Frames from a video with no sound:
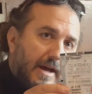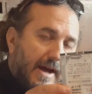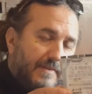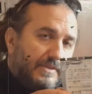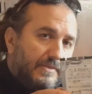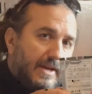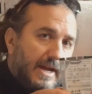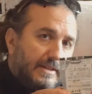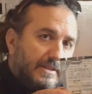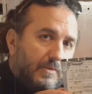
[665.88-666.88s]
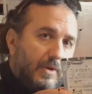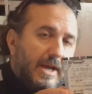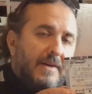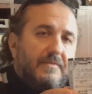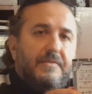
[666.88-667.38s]
After that we
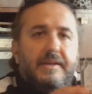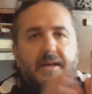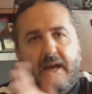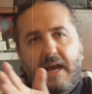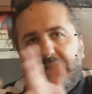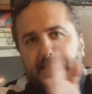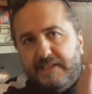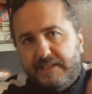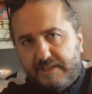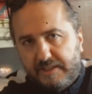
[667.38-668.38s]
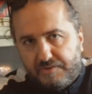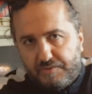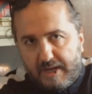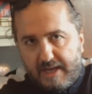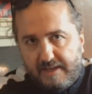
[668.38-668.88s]
have the SSD
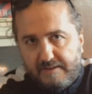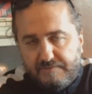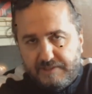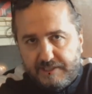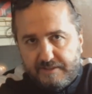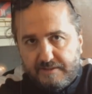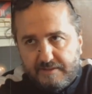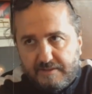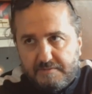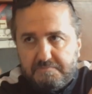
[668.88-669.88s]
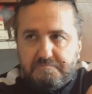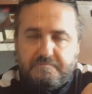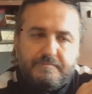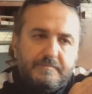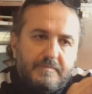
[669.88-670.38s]
drives
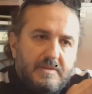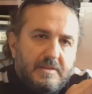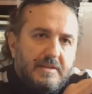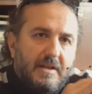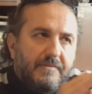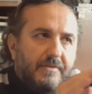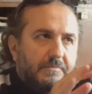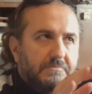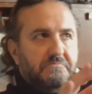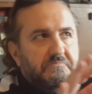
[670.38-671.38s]
from